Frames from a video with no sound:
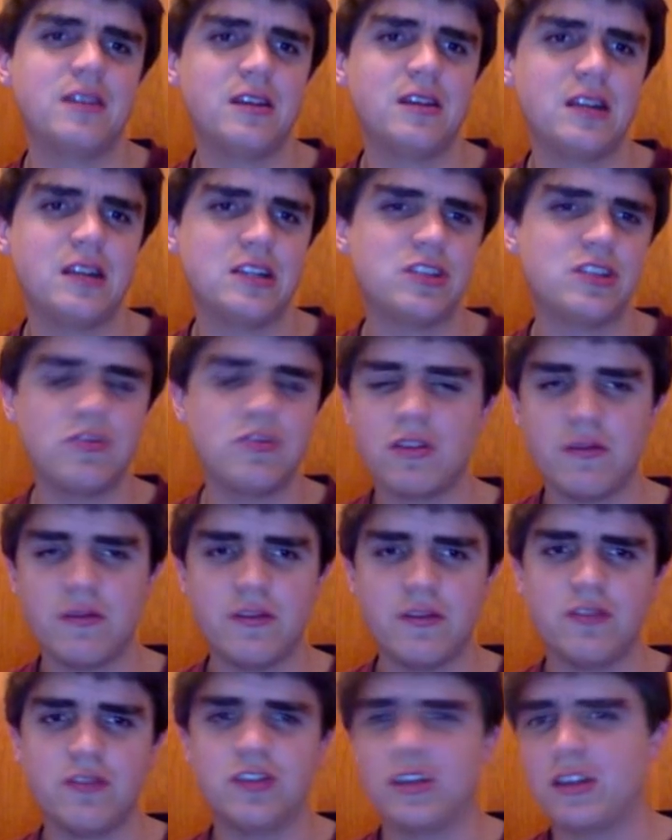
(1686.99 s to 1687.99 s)
It's too
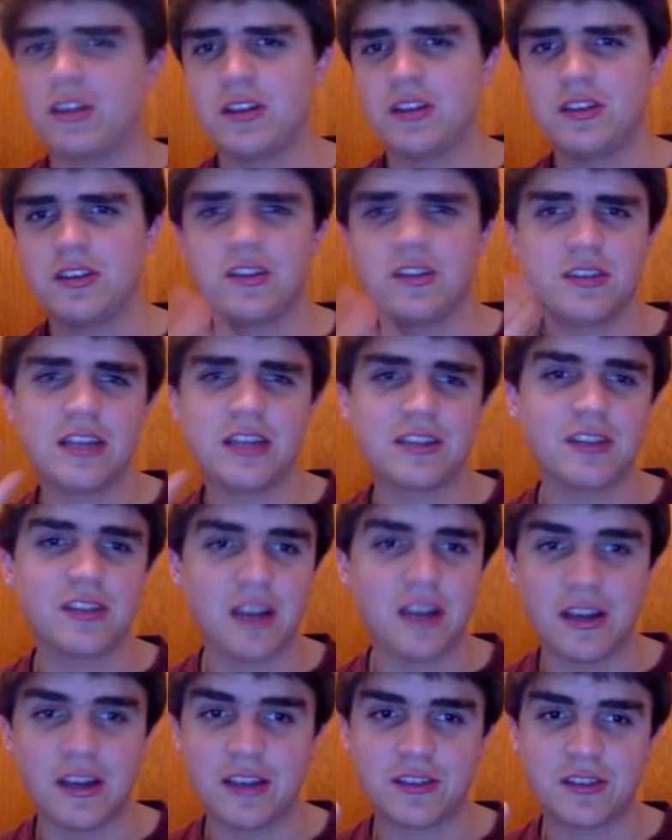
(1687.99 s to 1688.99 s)
confusing. It's
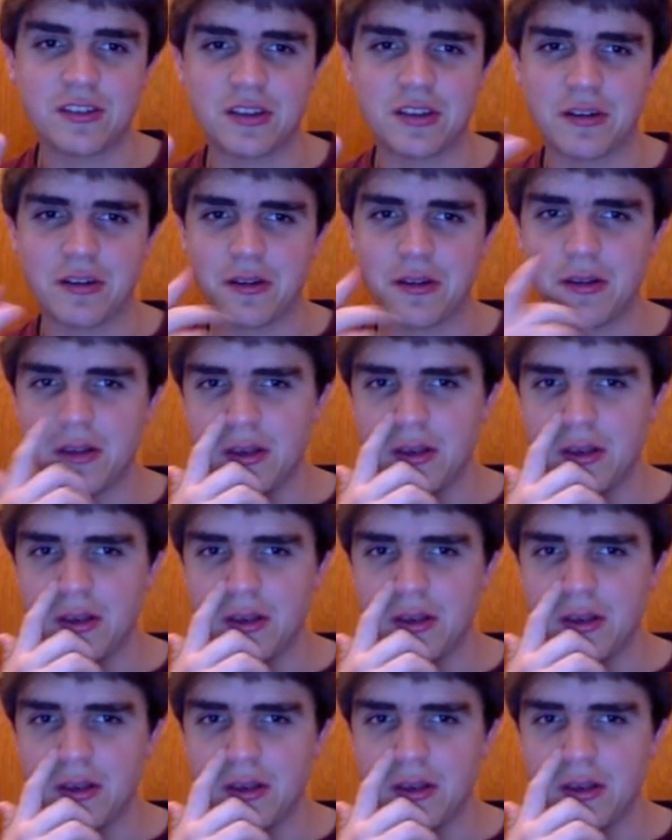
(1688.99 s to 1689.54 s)
unnecessary.